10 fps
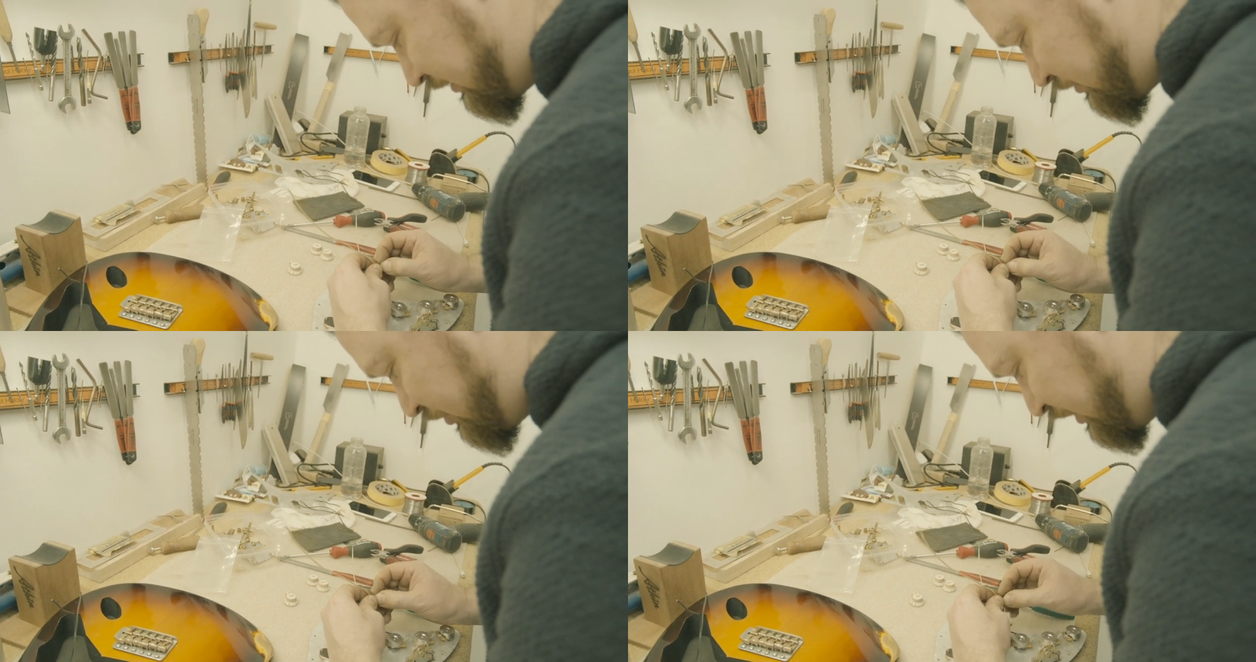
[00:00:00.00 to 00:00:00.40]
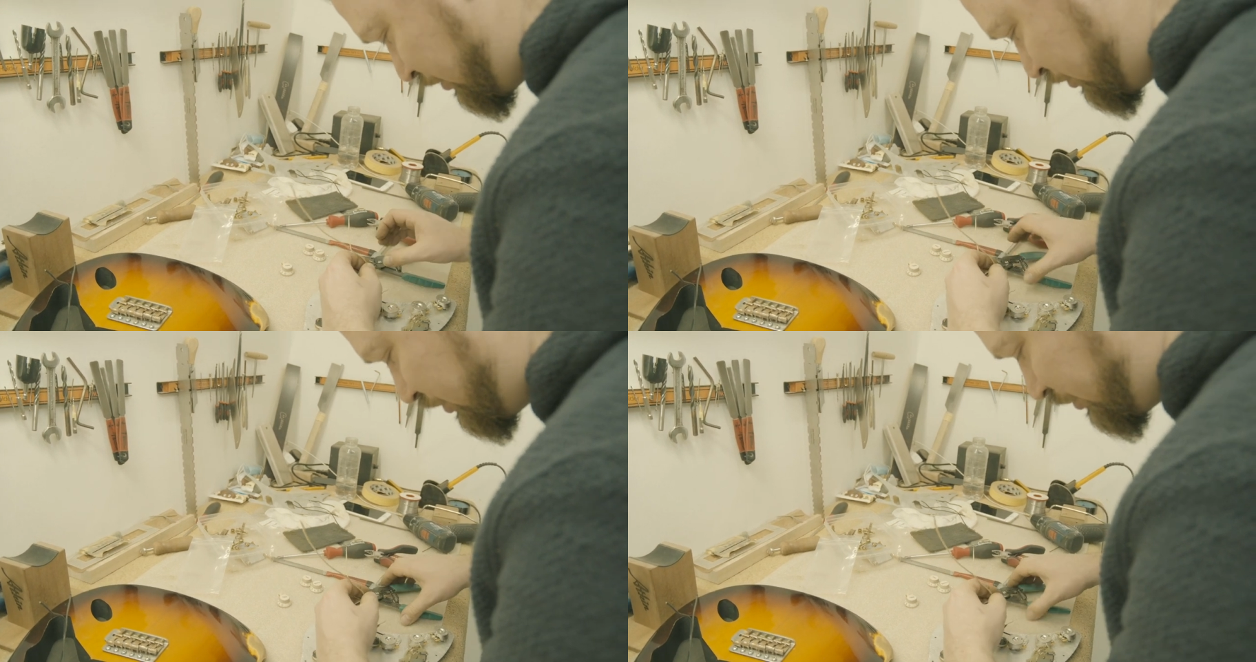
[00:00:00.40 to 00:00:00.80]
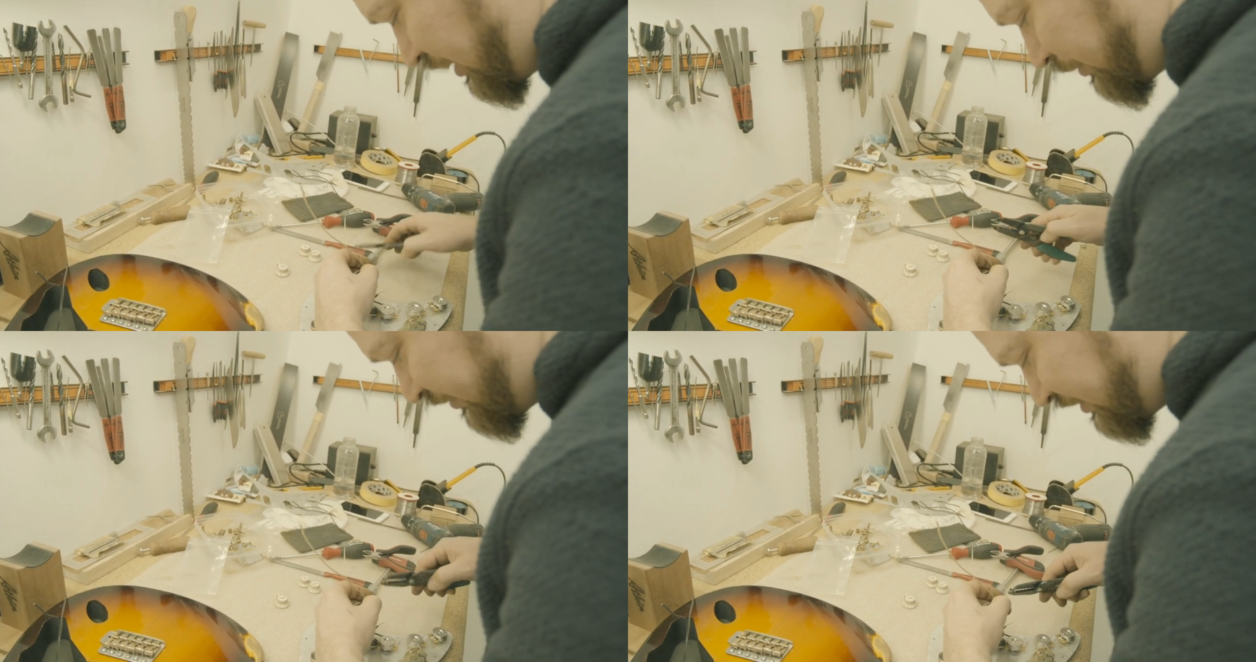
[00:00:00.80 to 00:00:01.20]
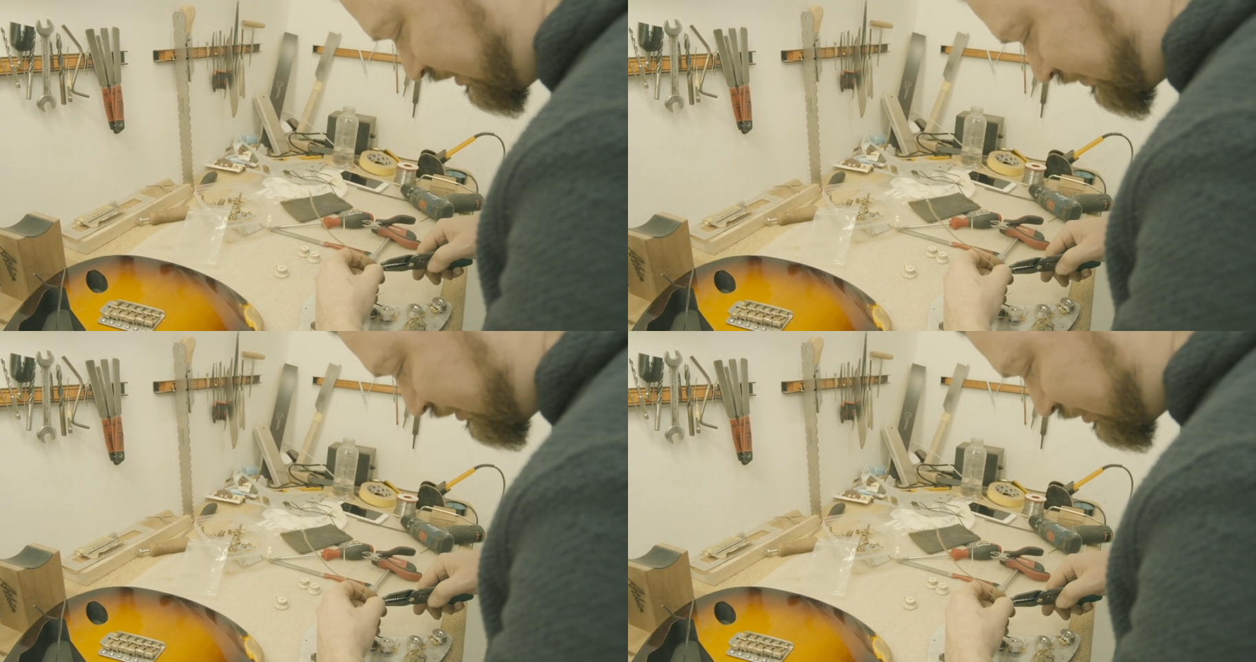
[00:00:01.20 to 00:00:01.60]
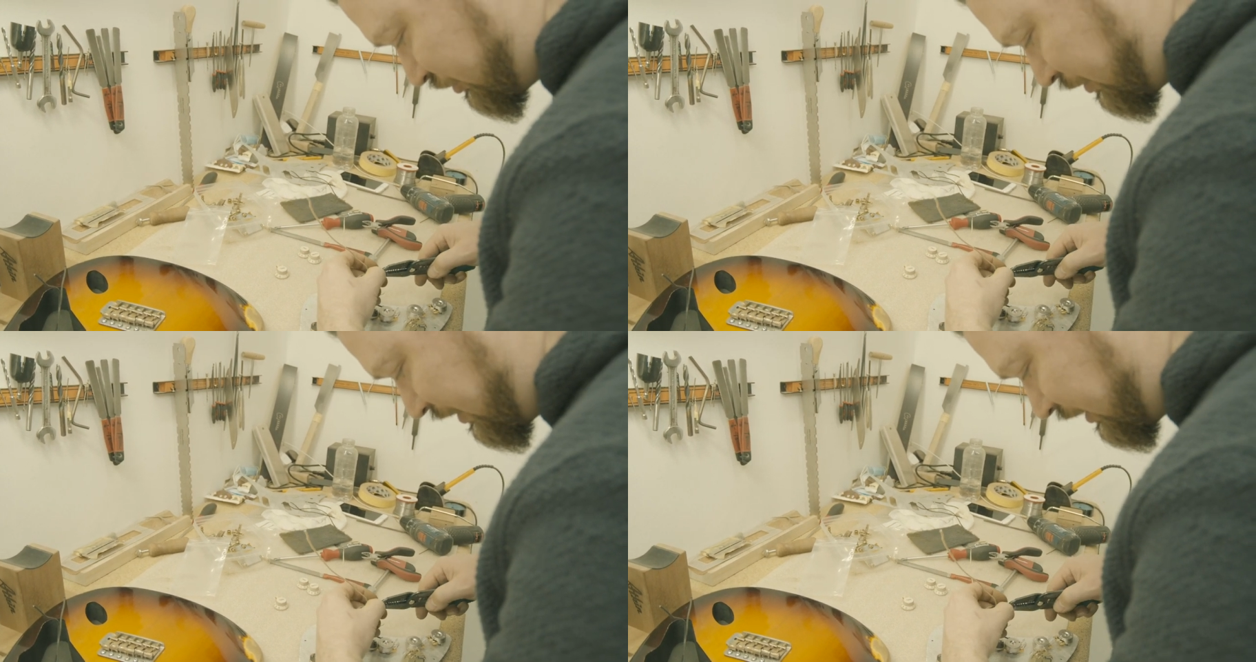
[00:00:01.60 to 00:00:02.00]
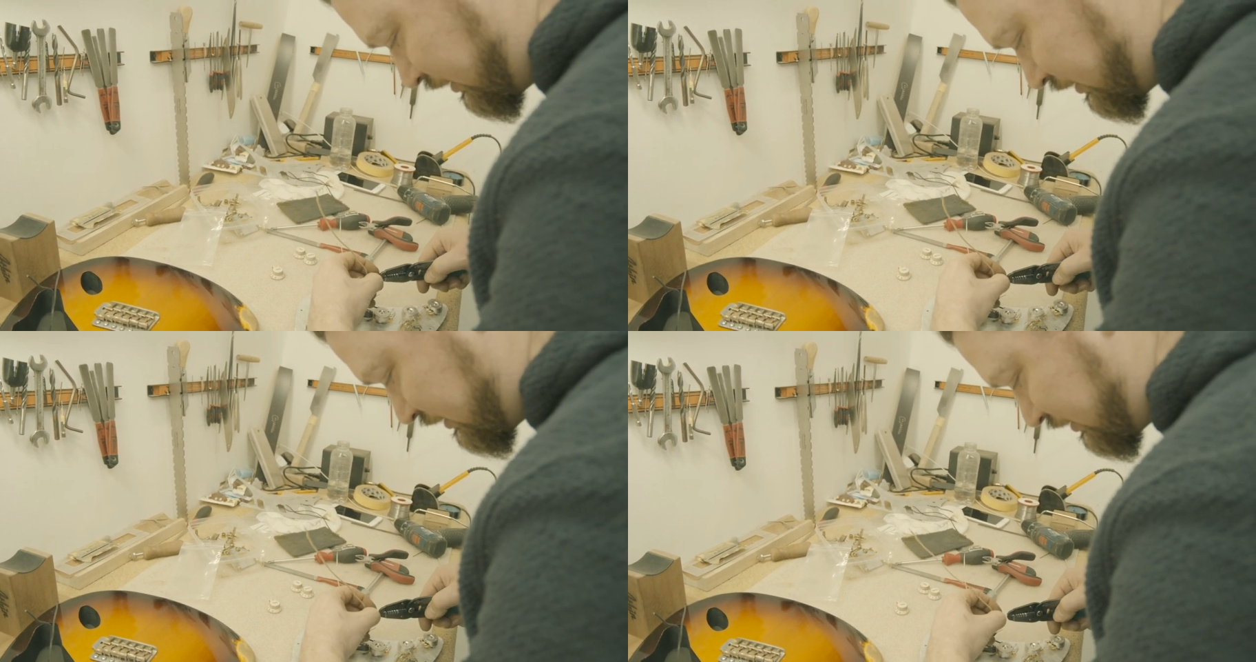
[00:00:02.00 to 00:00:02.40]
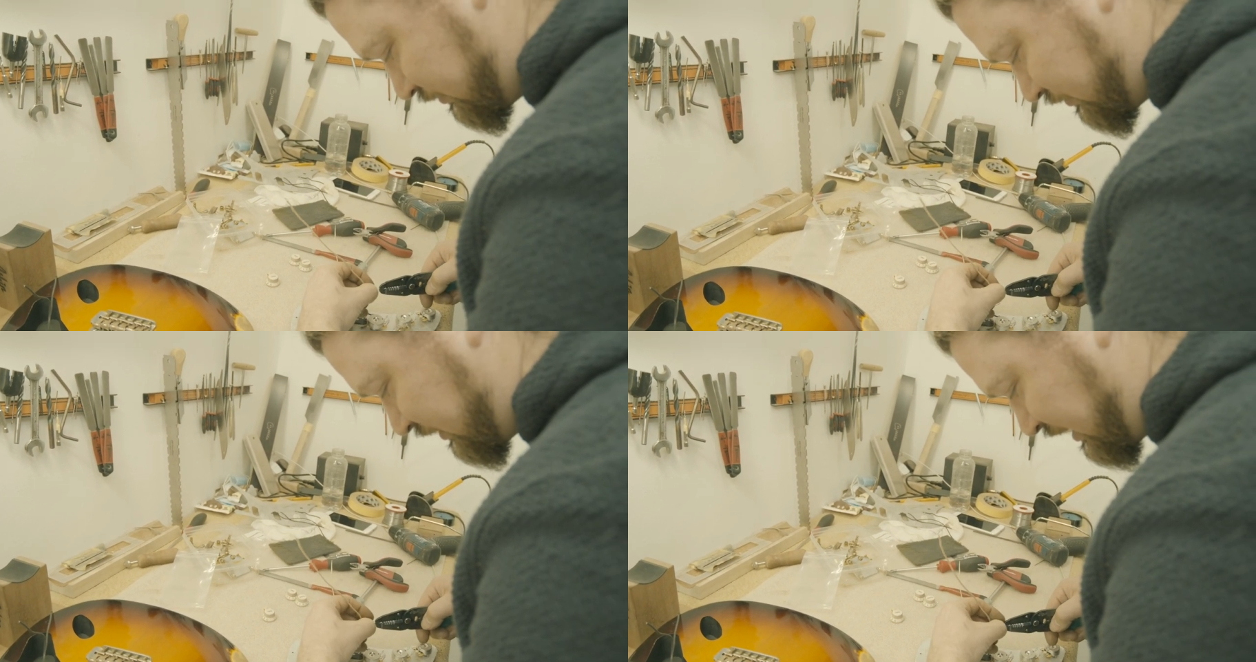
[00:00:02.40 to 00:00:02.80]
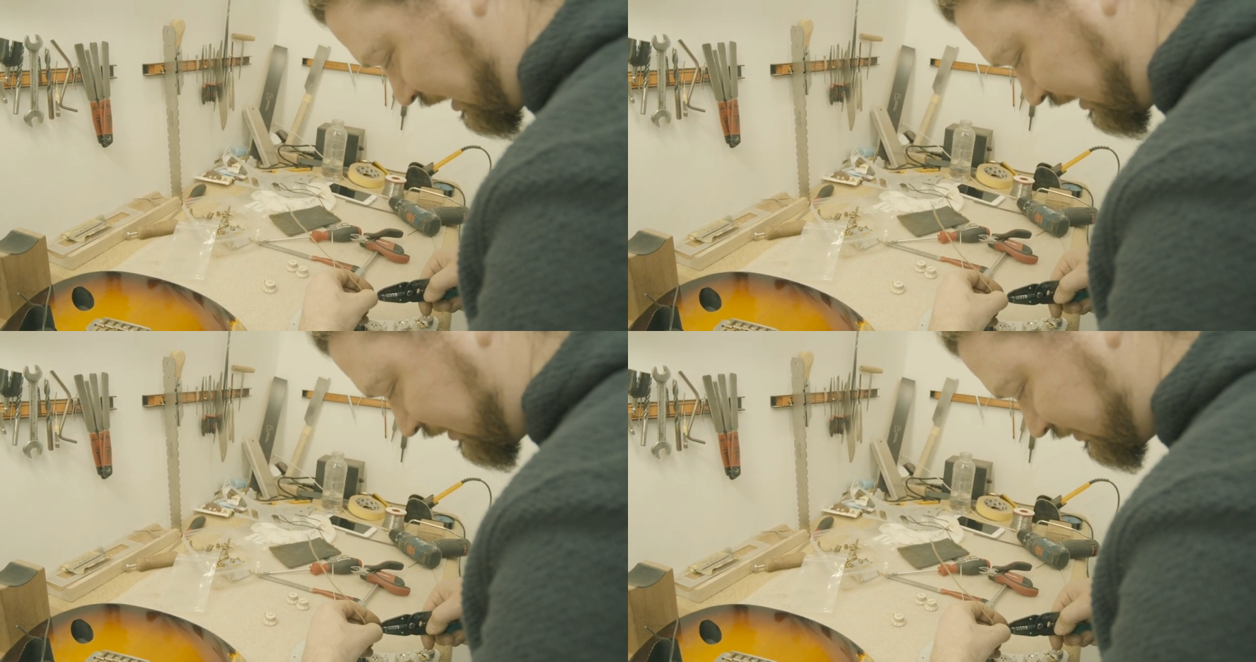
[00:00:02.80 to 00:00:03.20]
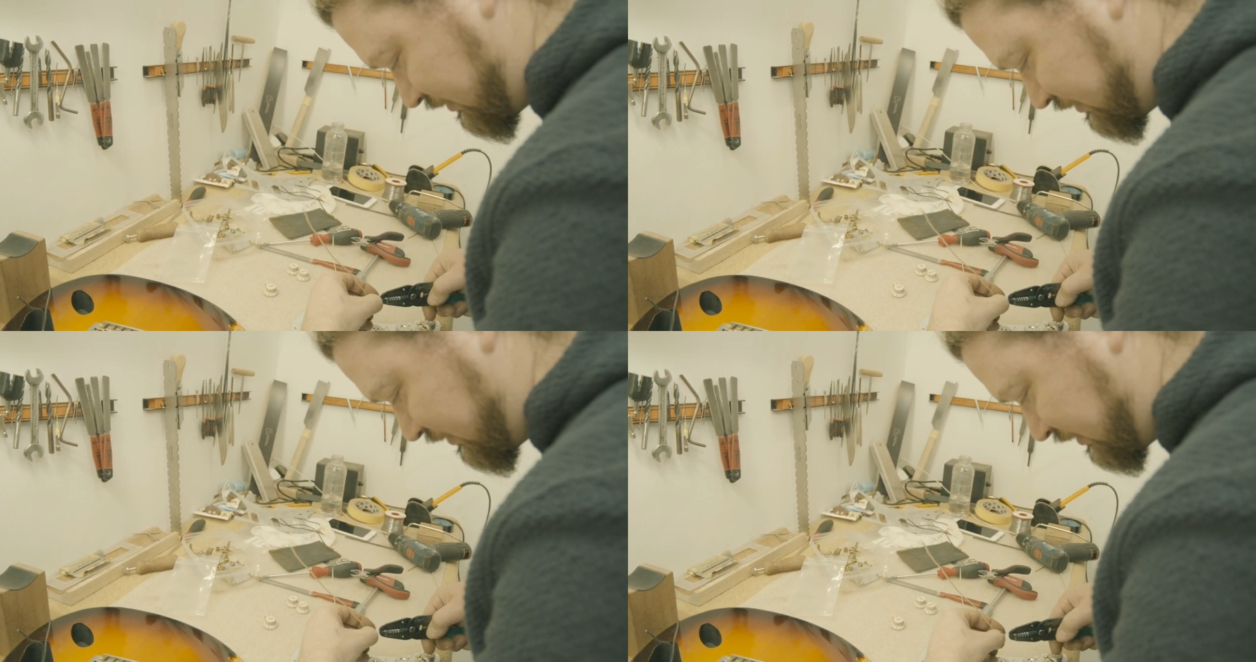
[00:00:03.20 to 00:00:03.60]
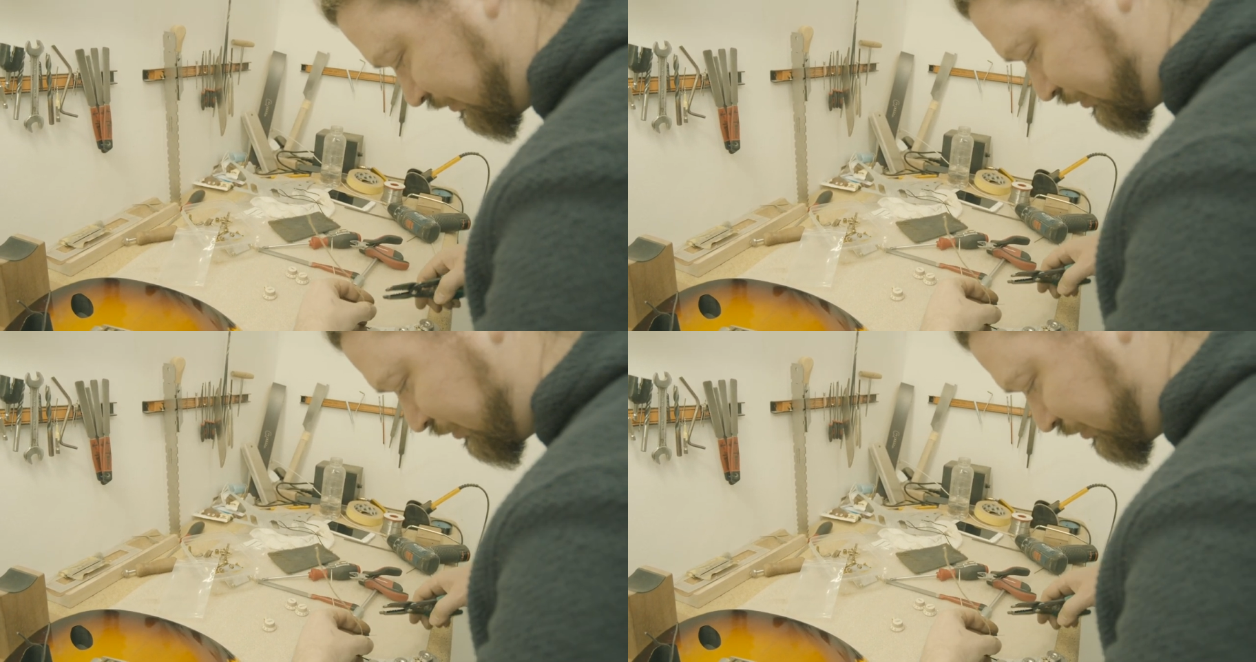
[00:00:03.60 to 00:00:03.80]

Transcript: No face is visible, so there are no lips to read.